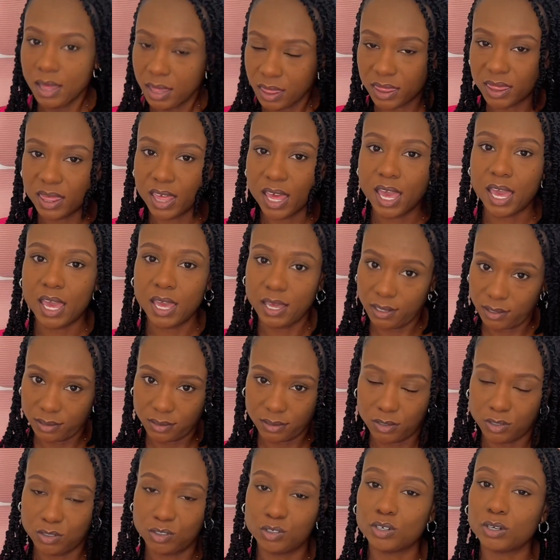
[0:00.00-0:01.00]
that
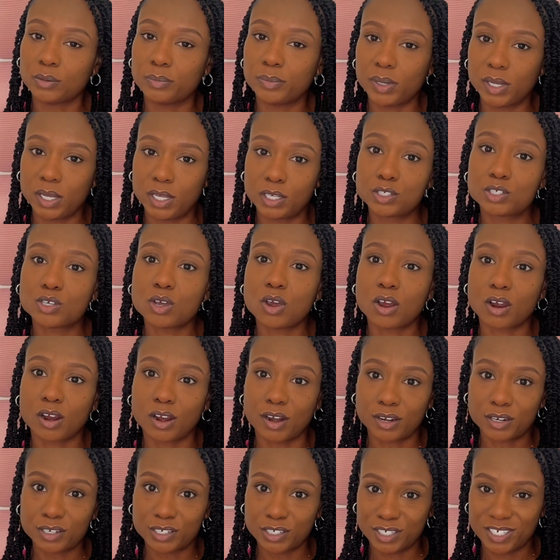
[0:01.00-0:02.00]
you're being
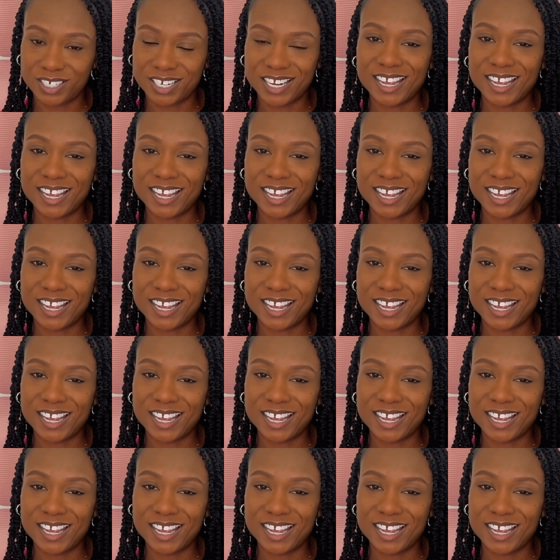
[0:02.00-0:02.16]
charged,